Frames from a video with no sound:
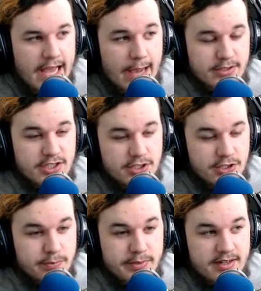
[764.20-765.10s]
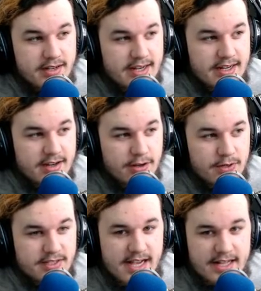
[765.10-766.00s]
I was stupid and I didn't know
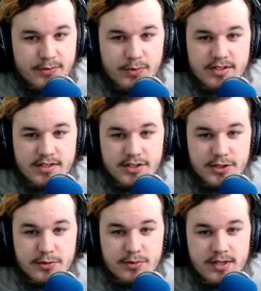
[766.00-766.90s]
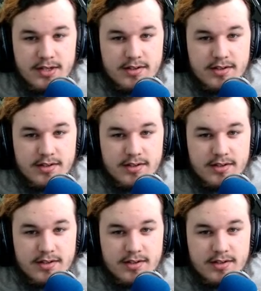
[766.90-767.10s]
exactly what to do.